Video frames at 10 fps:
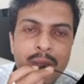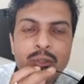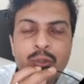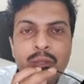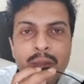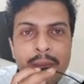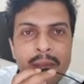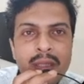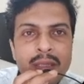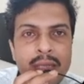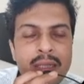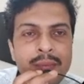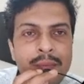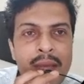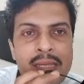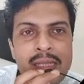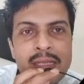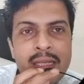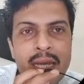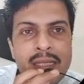But we should remember that
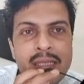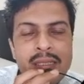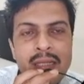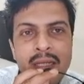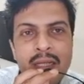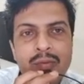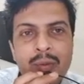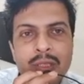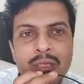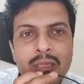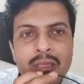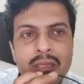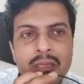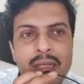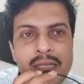message has the information